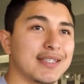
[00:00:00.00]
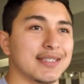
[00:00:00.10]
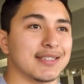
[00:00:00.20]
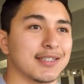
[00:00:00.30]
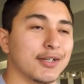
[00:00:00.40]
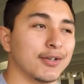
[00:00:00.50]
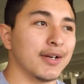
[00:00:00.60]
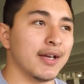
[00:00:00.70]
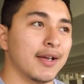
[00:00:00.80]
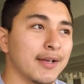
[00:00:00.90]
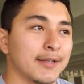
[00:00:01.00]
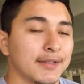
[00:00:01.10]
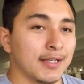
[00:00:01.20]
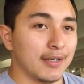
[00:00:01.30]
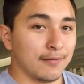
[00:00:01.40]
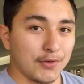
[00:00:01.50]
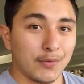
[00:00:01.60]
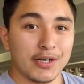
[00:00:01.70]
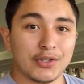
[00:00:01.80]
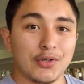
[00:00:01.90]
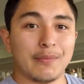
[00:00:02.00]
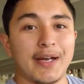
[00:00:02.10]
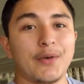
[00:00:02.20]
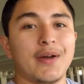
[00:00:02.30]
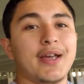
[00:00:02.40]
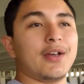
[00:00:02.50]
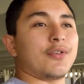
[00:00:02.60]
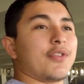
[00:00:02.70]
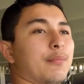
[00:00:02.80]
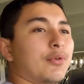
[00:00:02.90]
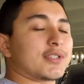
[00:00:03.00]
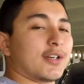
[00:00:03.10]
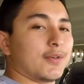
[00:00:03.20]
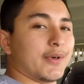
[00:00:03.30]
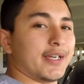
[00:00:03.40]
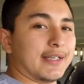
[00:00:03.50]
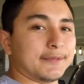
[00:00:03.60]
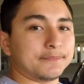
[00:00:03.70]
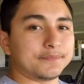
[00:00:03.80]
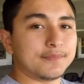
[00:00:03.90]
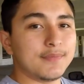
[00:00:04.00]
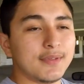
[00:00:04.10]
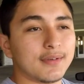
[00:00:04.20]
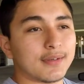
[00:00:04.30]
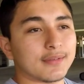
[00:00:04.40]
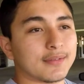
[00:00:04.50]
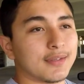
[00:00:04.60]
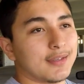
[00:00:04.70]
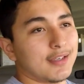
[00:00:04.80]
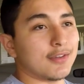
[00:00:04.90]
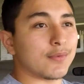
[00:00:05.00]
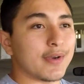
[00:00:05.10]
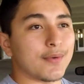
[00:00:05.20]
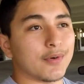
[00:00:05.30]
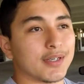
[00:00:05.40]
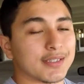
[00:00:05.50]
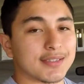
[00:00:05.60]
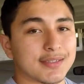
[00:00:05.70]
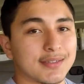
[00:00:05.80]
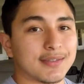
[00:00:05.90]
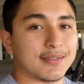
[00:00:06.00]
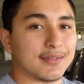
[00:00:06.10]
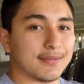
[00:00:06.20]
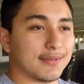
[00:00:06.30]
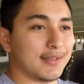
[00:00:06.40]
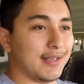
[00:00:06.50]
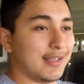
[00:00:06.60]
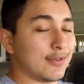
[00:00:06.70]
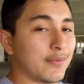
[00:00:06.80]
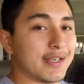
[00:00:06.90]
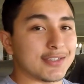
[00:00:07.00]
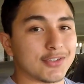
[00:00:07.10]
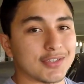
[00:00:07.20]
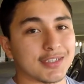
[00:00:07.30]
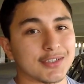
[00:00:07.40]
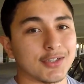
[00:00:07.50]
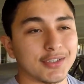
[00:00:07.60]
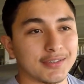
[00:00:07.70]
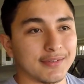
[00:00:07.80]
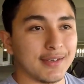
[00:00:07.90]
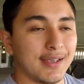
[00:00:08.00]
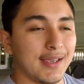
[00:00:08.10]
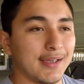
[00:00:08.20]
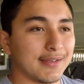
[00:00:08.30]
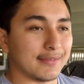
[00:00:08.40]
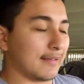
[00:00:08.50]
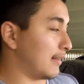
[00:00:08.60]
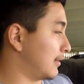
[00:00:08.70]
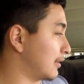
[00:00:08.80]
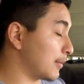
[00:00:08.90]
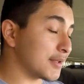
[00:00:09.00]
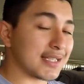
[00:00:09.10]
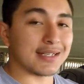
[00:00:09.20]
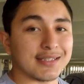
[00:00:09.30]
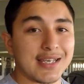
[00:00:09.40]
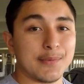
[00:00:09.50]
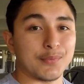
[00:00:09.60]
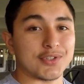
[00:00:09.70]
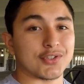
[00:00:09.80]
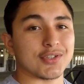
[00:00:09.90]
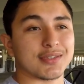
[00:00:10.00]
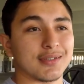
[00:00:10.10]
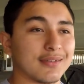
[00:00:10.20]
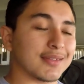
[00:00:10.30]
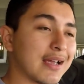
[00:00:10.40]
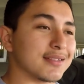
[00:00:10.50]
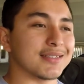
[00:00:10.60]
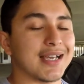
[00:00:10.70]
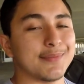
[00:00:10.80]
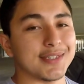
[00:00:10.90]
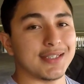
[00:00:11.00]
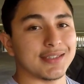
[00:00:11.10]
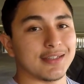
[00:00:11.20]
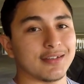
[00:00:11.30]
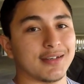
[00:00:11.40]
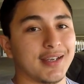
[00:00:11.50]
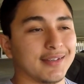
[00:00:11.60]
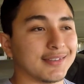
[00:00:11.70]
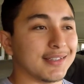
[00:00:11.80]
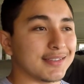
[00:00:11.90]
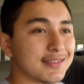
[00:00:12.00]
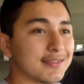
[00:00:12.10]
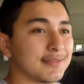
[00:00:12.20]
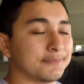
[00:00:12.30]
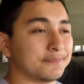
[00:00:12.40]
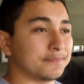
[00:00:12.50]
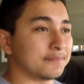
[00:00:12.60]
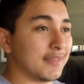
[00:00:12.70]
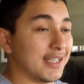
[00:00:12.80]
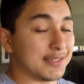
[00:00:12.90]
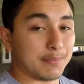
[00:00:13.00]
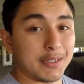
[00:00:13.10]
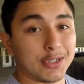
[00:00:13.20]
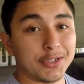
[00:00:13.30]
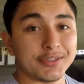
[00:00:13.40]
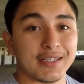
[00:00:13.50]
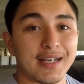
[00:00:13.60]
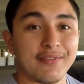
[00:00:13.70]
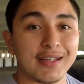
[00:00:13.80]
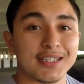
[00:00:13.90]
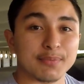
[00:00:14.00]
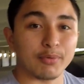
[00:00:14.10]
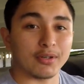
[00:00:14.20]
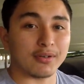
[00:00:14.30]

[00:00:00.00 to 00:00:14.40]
So if you want to do my way or the bolt-on way, either way works. Either way is just as good, and the double-sided tape was just 1,000 times easier, and it's been good. And I've had the spoiler